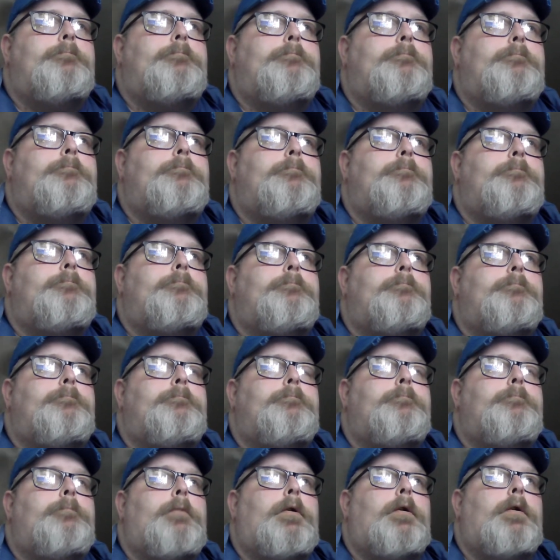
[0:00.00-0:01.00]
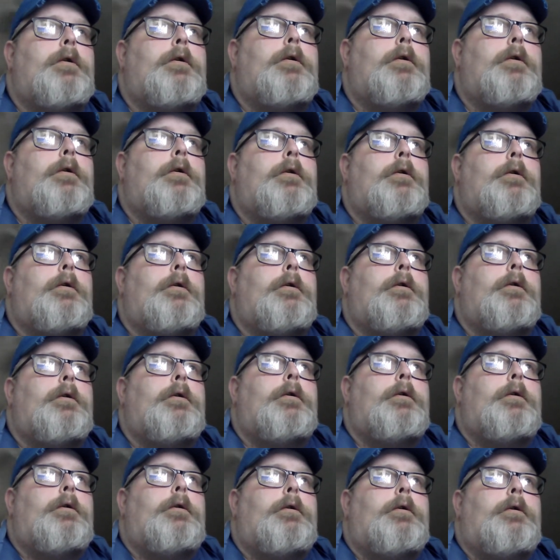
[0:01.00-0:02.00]

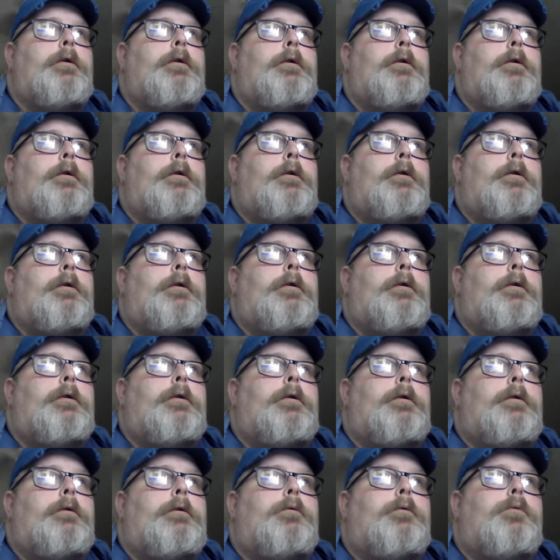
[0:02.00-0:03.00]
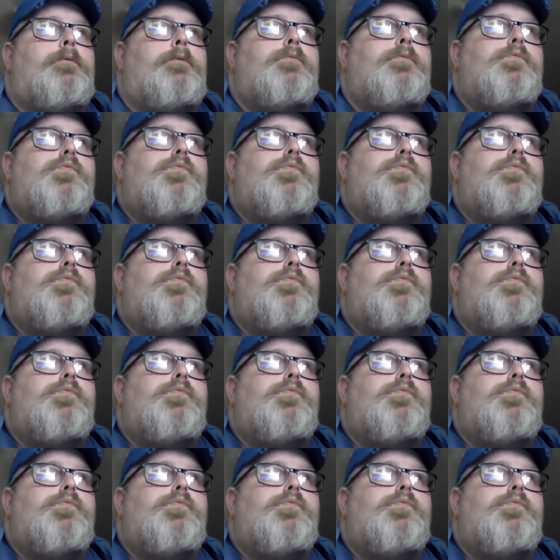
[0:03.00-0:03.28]
Nobody speaks.